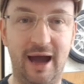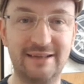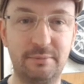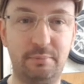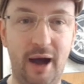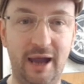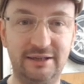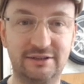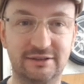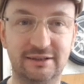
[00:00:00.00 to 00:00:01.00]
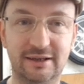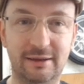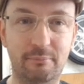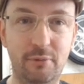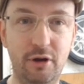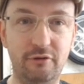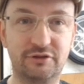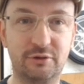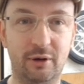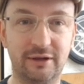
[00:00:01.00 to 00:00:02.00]
as a pace,
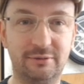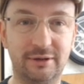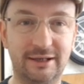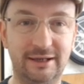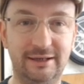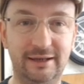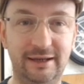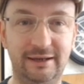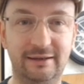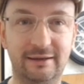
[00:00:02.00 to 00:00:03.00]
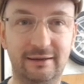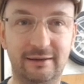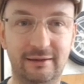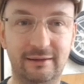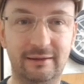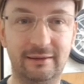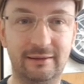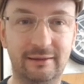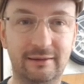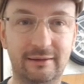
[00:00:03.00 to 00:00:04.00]
moves quite quickly indeed.
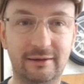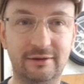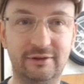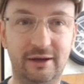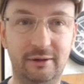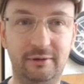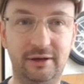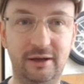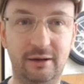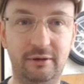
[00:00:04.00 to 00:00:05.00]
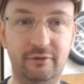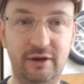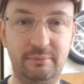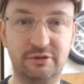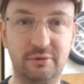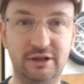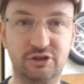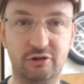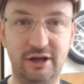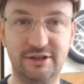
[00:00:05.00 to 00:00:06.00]
So, you know, you flip between
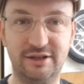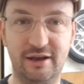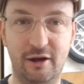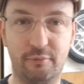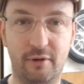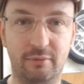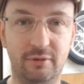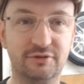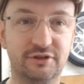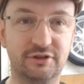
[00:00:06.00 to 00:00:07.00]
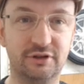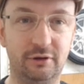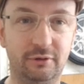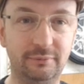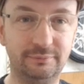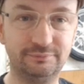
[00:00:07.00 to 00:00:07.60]
screens in no problems at all.